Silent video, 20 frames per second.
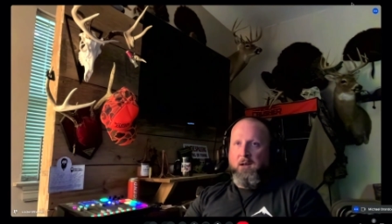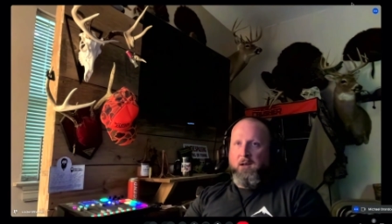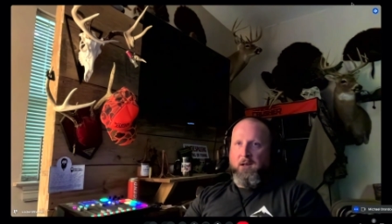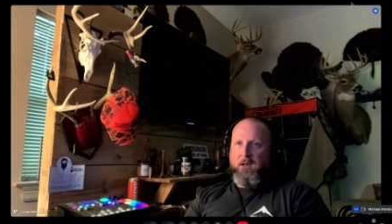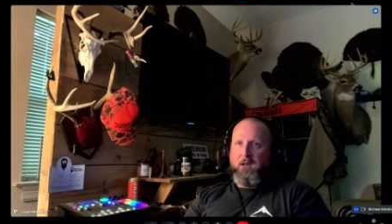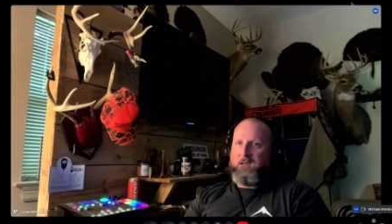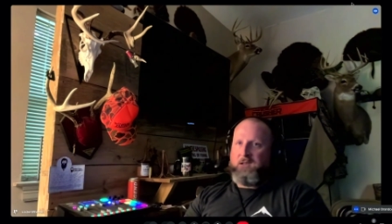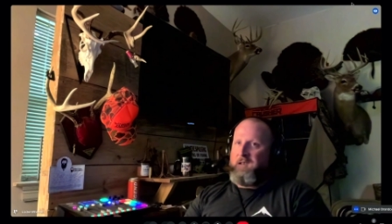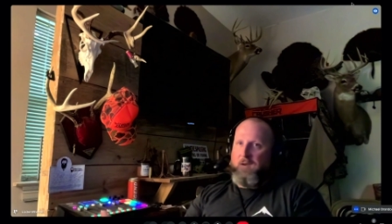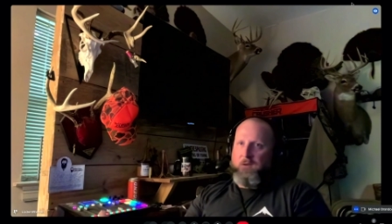
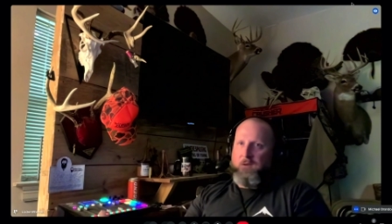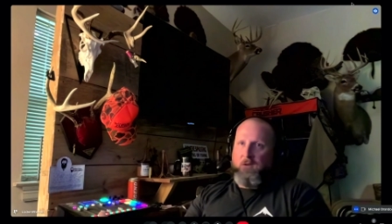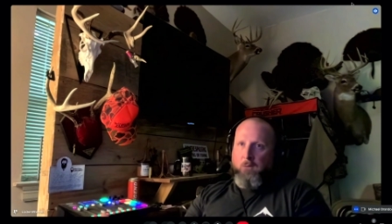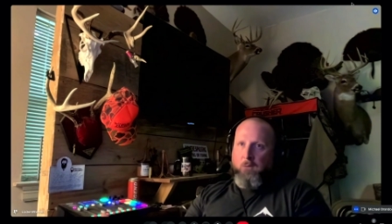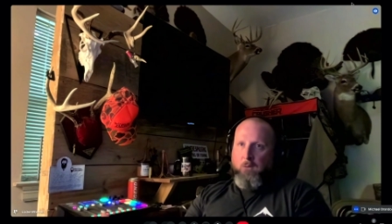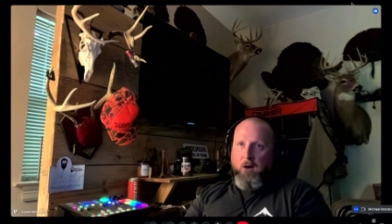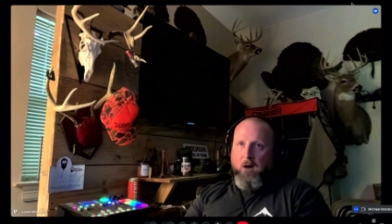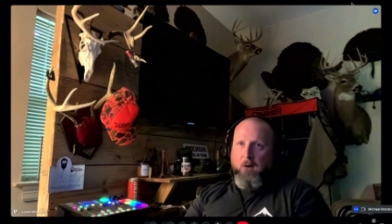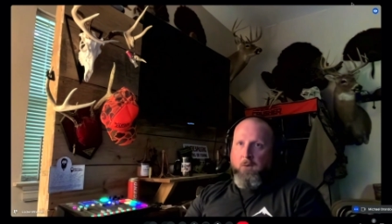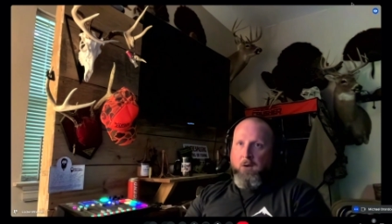is during the
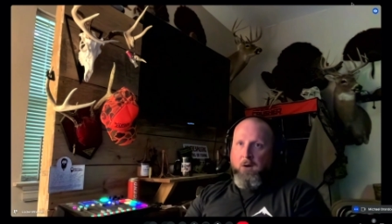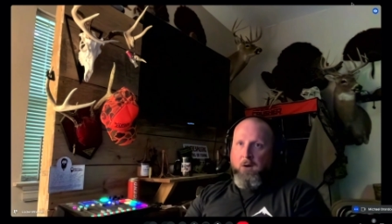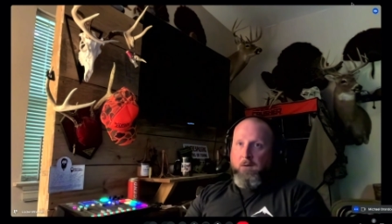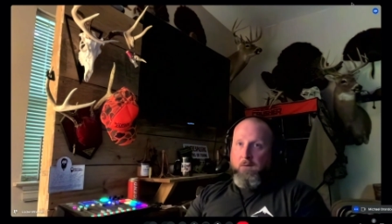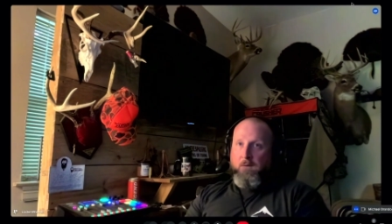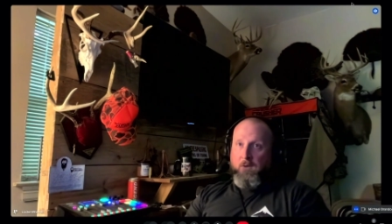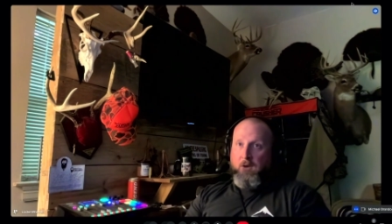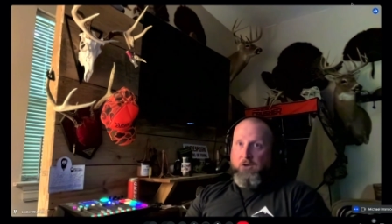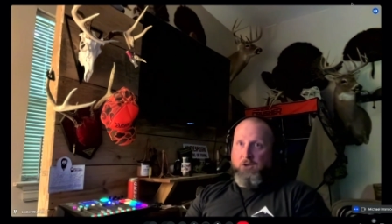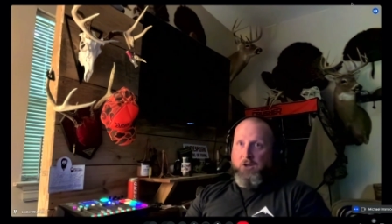rut where
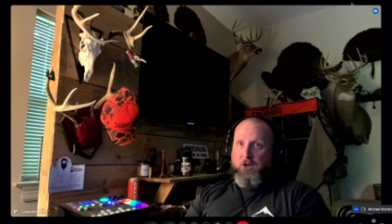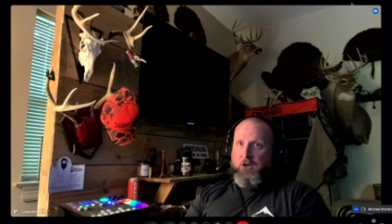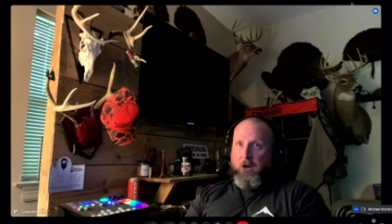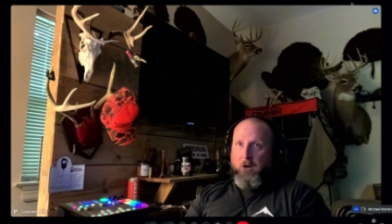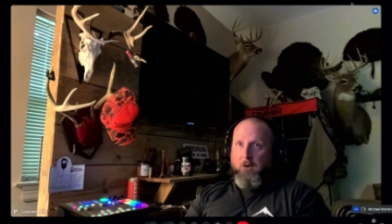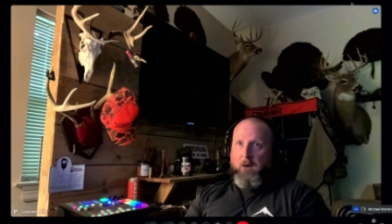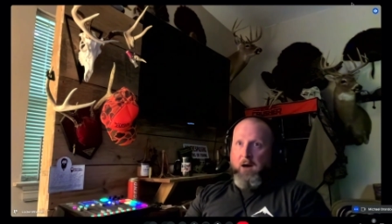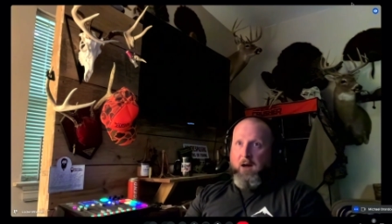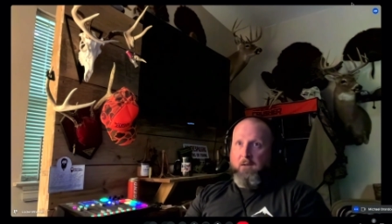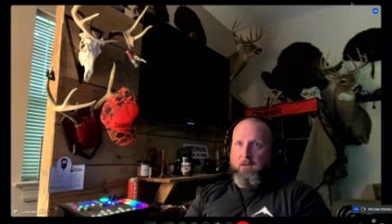there's a
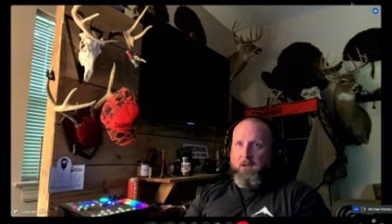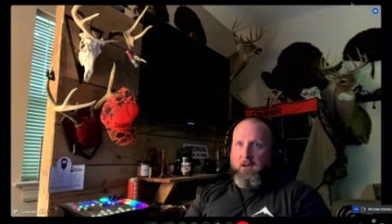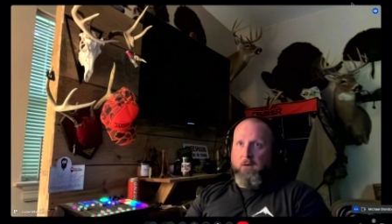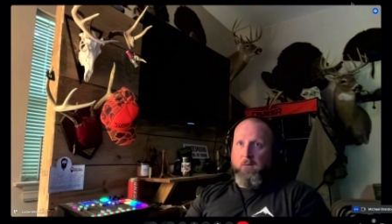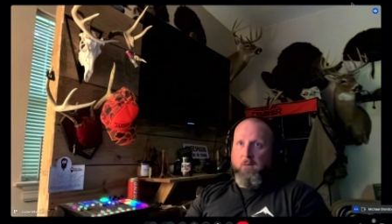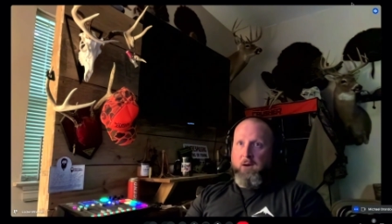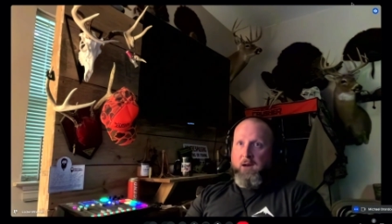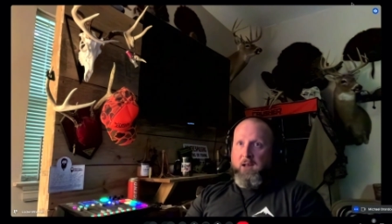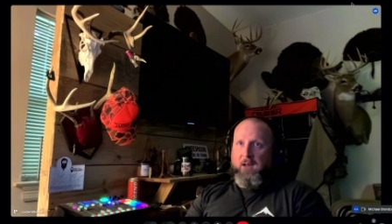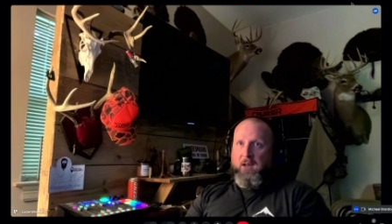doe out there
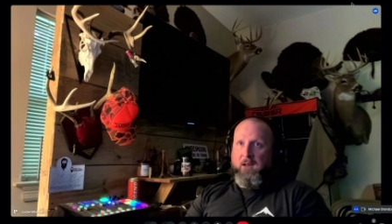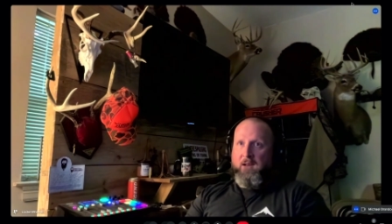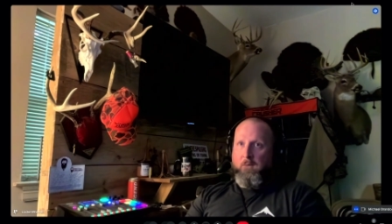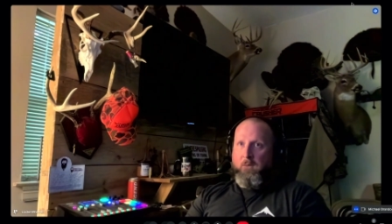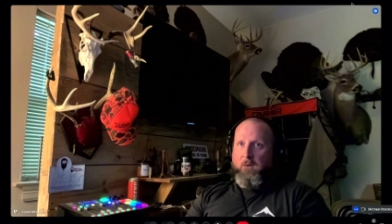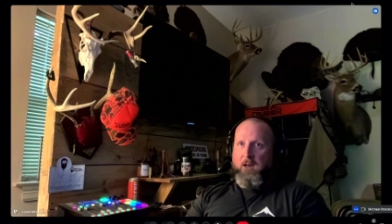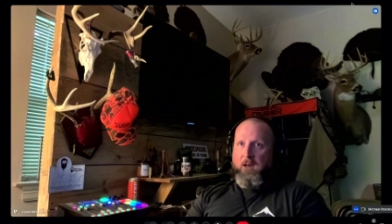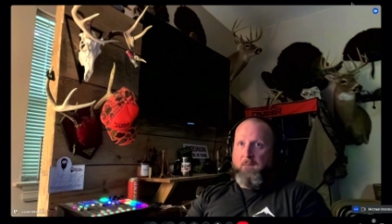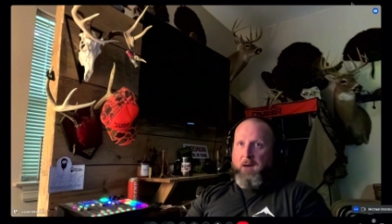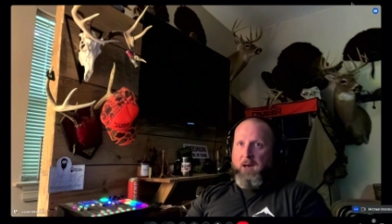when
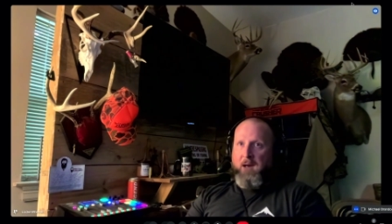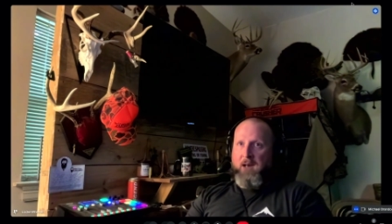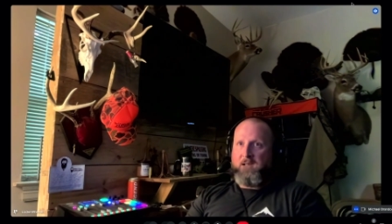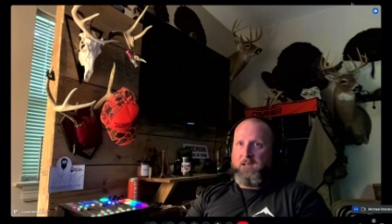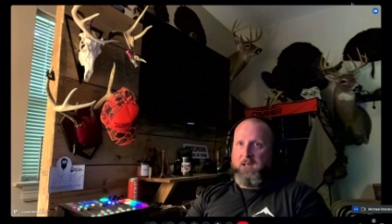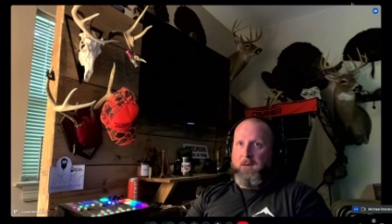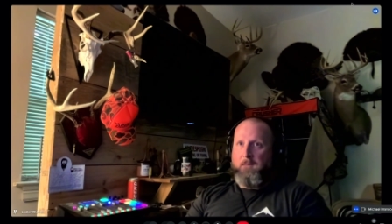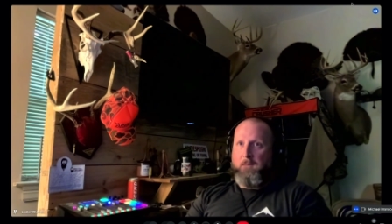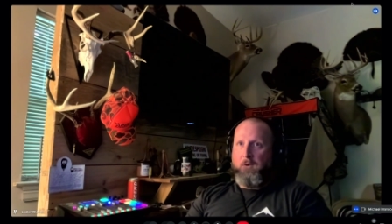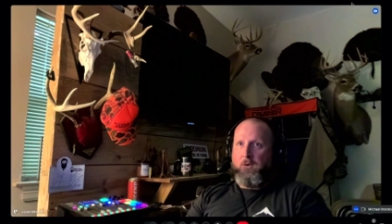he makes
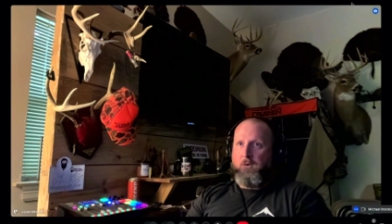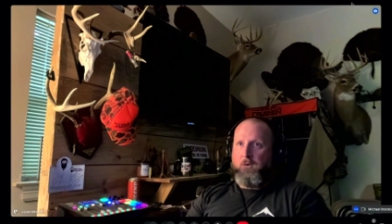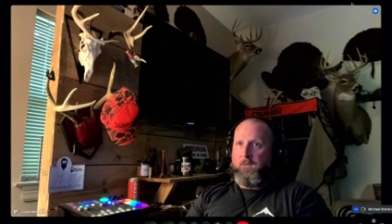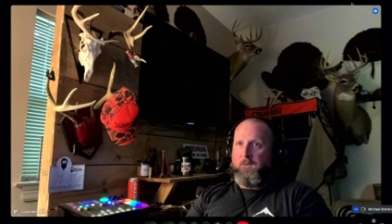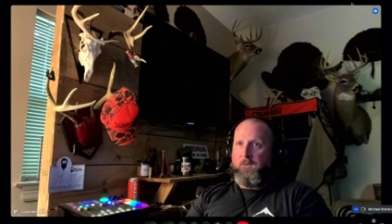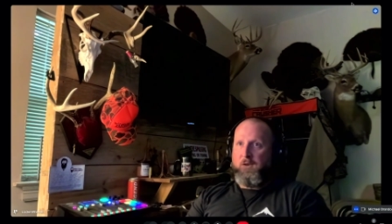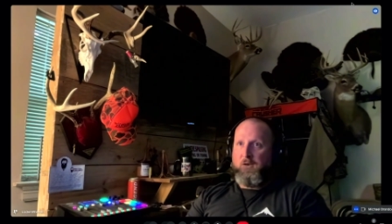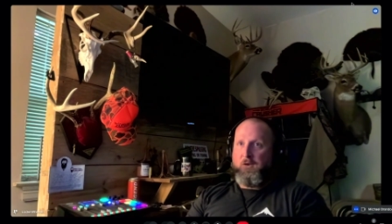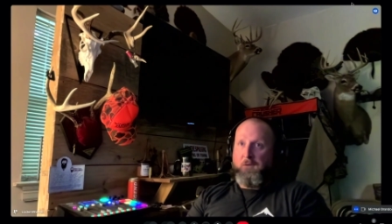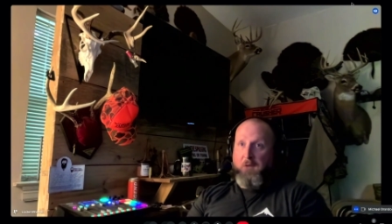that
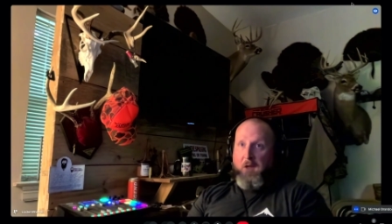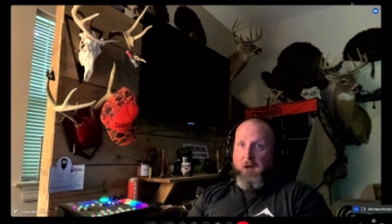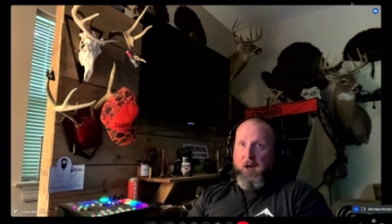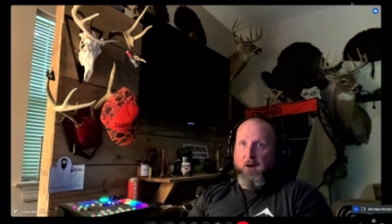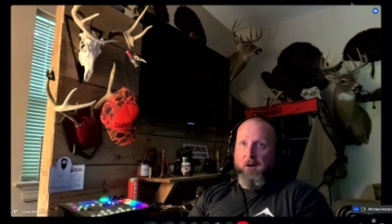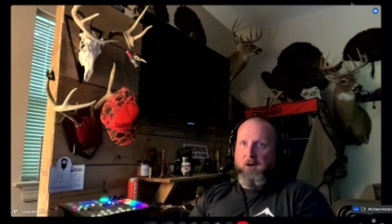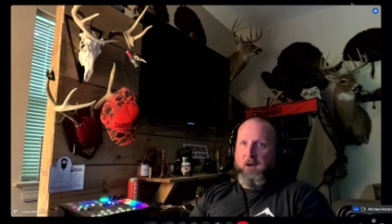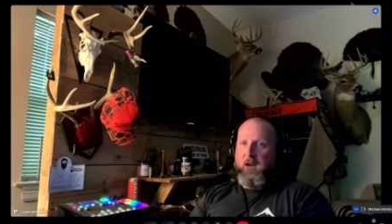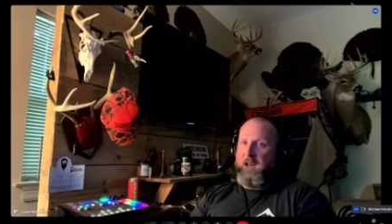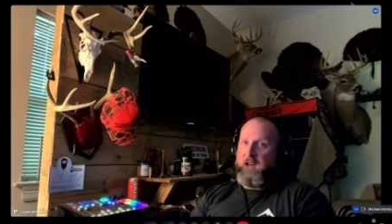move and you're
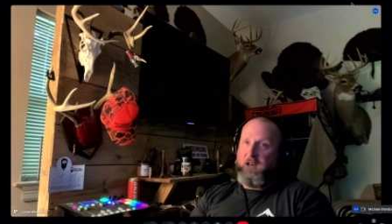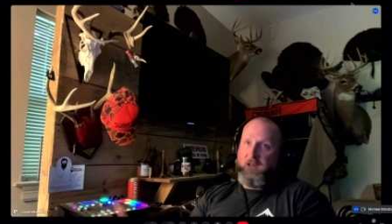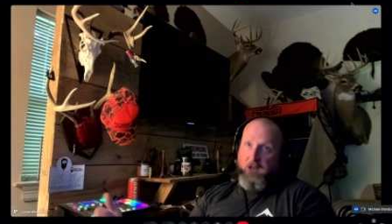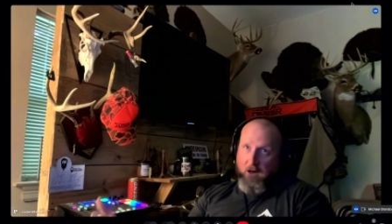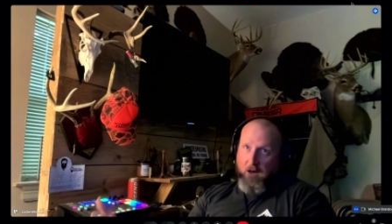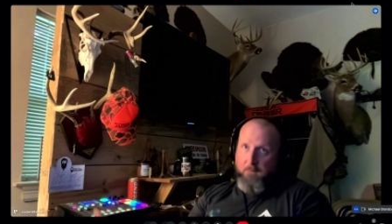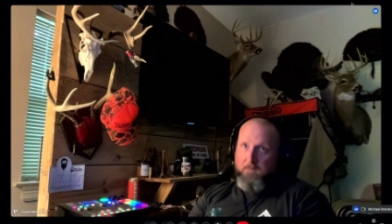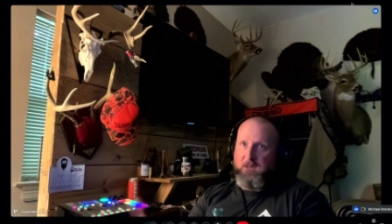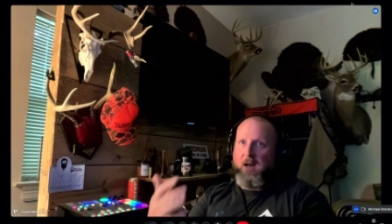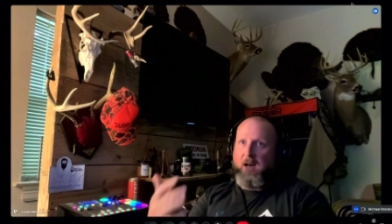there, and he
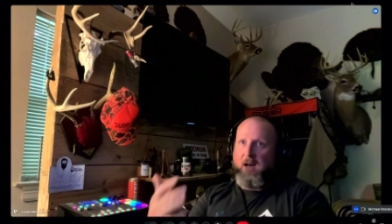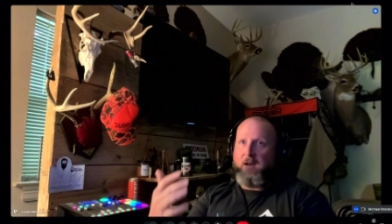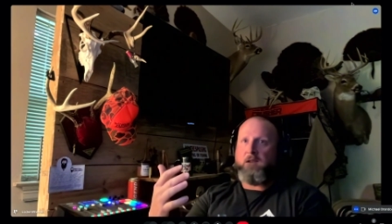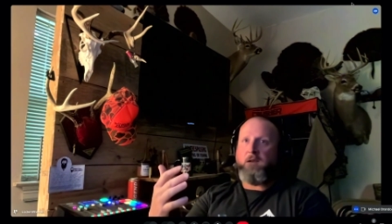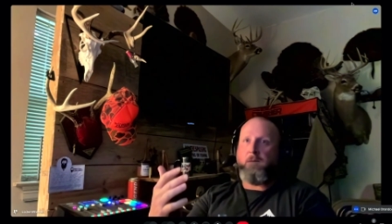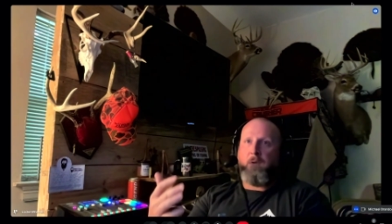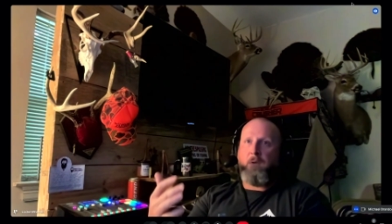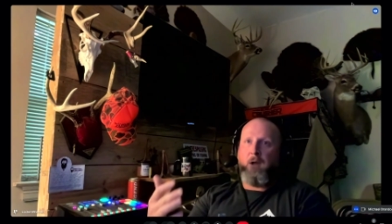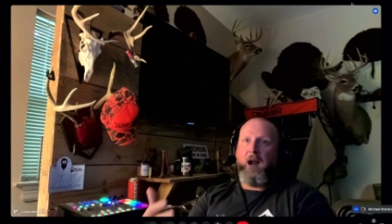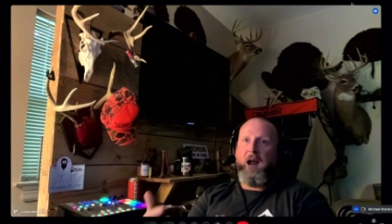comes out in
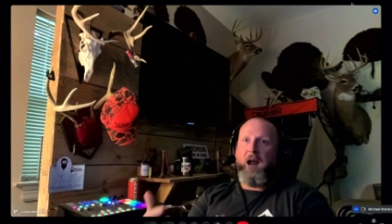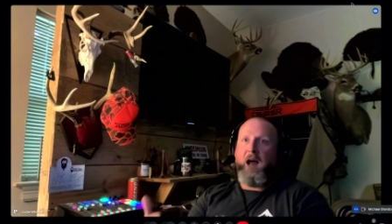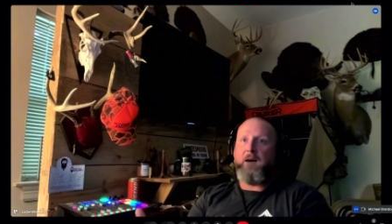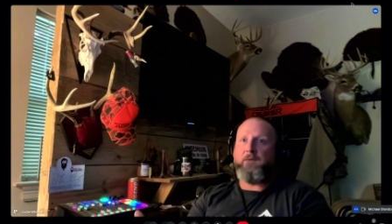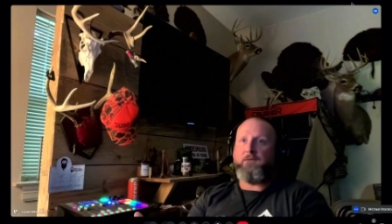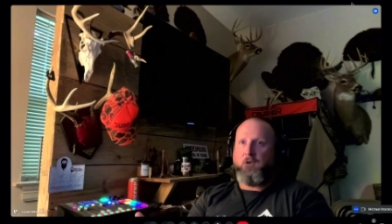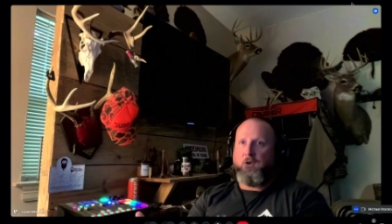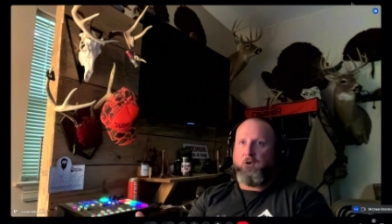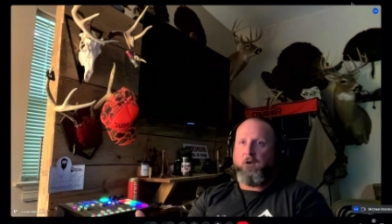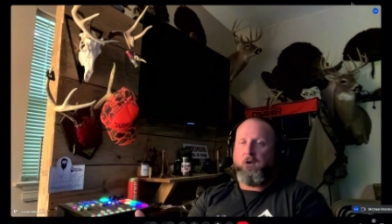the plot
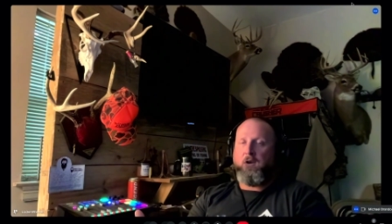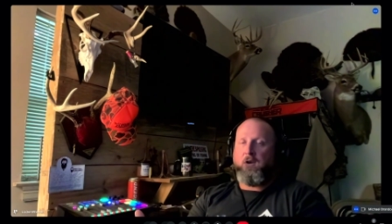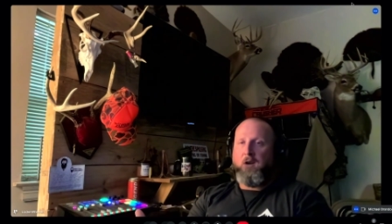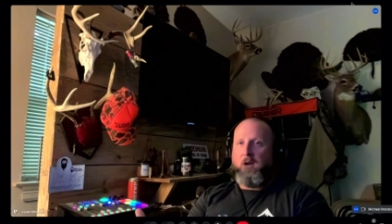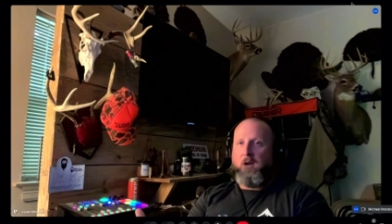after her.